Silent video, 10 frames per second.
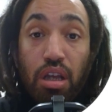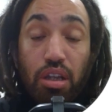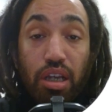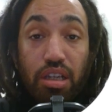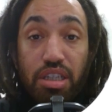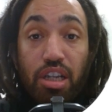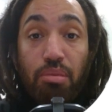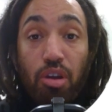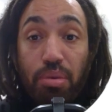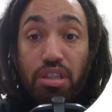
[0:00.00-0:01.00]
Like I said, I'm
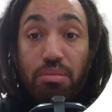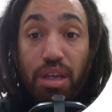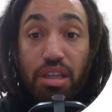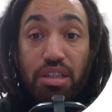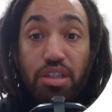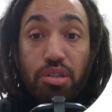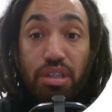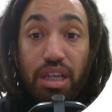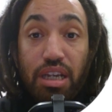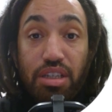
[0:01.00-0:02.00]
hoping to make this into a
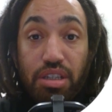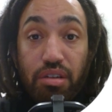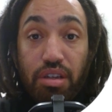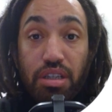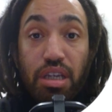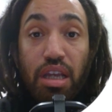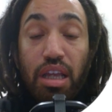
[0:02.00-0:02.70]
daily series.